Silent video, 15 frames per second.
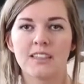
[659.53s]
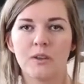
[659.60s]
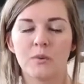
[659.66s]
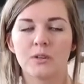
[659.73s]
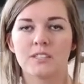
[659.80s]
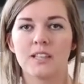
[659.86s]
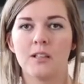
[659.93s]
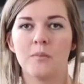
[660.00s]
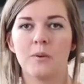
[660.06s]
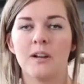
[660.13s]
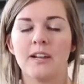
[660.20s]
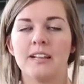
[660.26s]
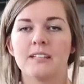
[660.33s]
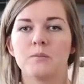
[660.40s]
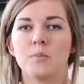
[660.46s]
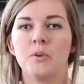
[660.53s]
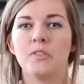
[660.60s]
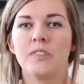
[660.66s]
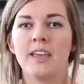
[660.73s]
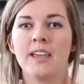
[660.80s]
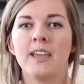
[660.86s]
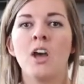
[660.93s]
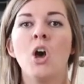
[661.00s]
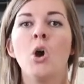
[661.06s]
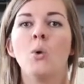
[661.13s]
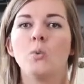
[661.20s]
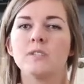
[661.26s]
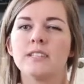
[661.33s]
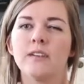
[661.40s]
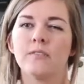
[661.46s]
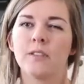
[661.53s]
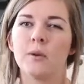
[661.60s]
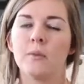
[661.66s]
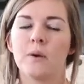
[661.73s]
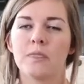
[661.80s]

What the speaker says: that we're celebrating his birthday, we'll definitely